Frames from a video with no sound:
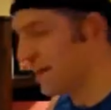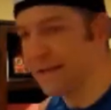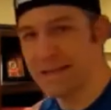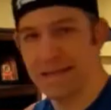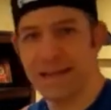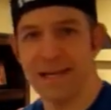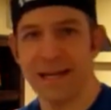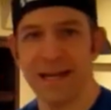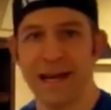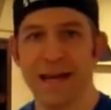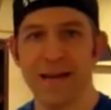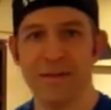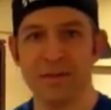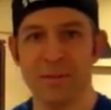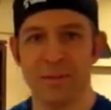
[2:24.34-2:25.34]
that I did
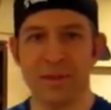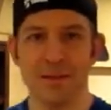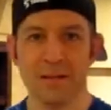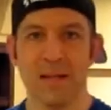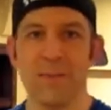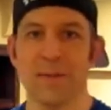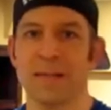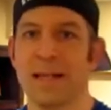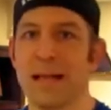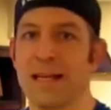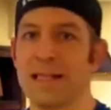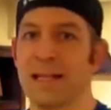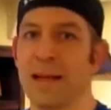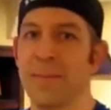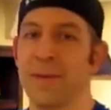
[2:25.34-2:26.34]
not. I was about the same as
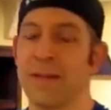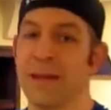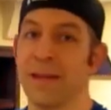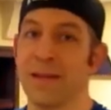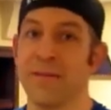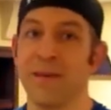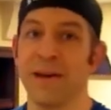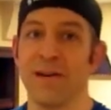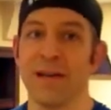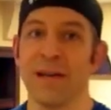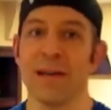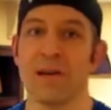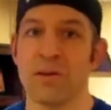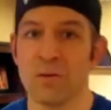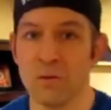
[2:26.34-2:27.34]
last time, but then at the very
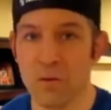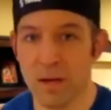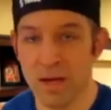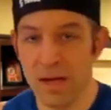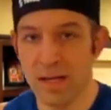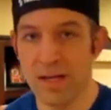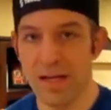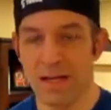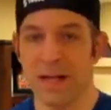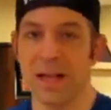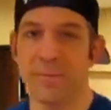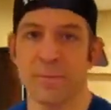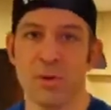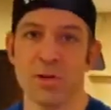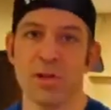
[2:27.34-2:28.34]
end you do
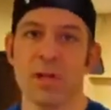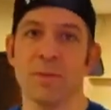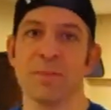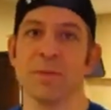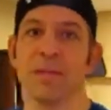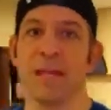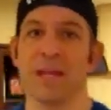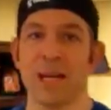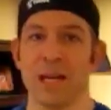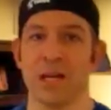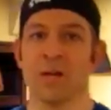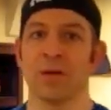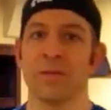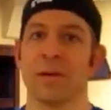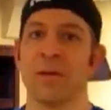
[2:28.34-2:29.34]
decline push-ups, and I can
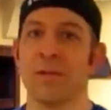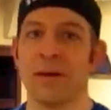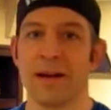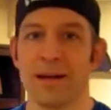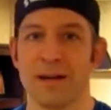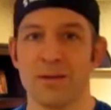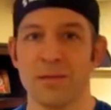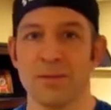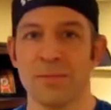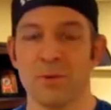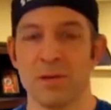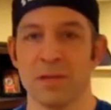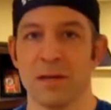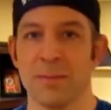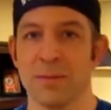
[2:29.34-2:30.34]
normally rock out some
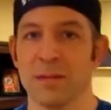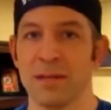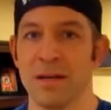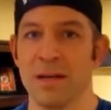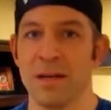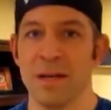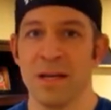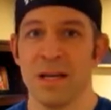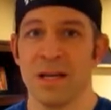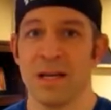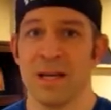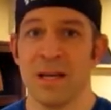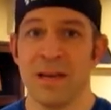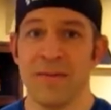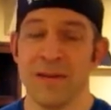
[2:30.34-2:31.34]
push-ups.
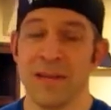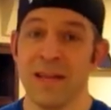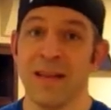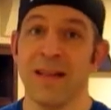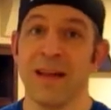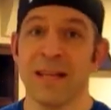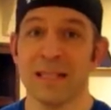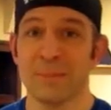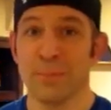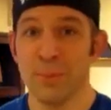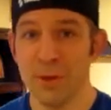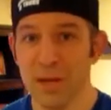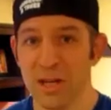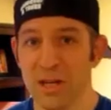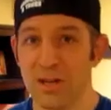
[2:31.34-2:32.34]
Even decline's
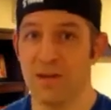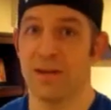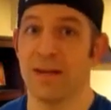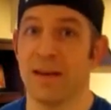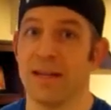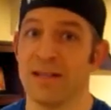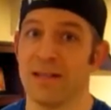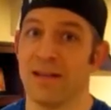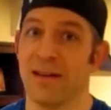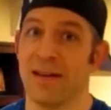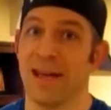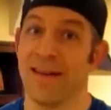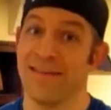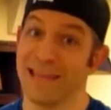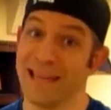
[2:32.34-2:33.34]
pretty good, so I
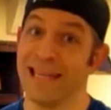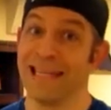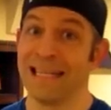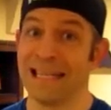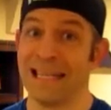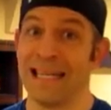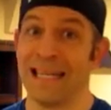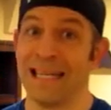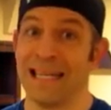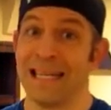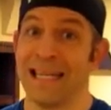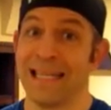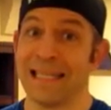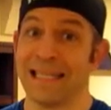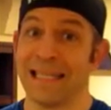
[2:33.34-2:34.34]
have to
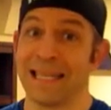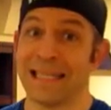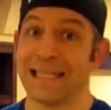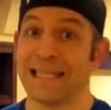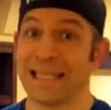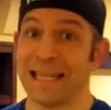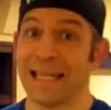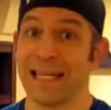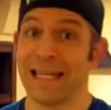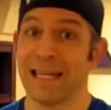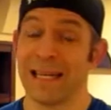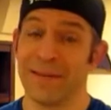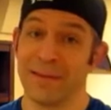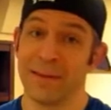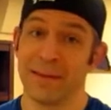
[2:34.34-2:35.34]
say it's kind
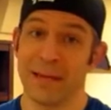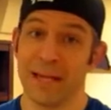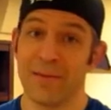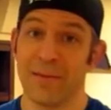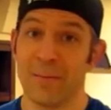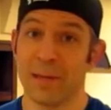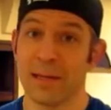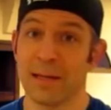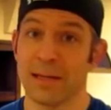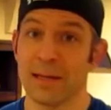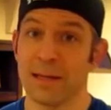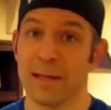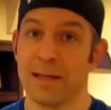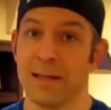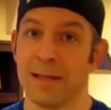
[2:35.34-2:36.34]
of a big deal.
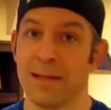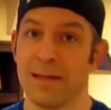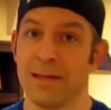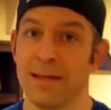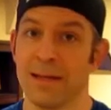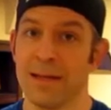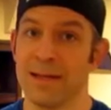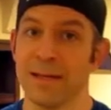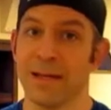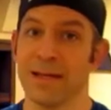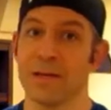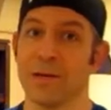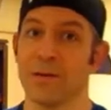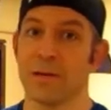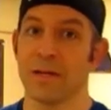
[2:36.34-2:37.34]
Inside
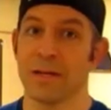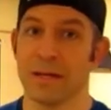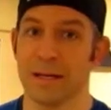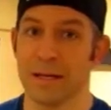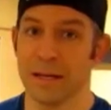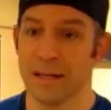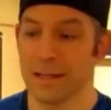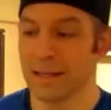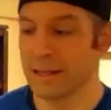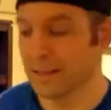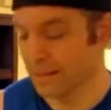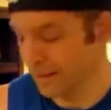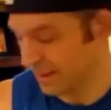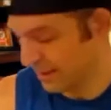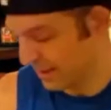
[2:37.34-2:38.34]
joke,
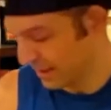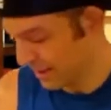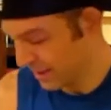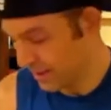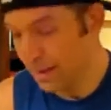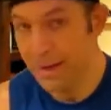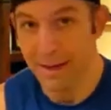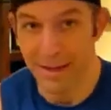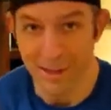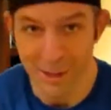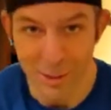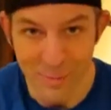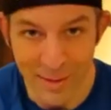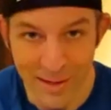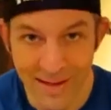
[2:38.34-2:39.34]

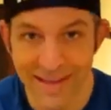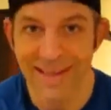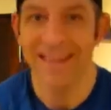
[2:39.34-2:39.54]
Anchorman,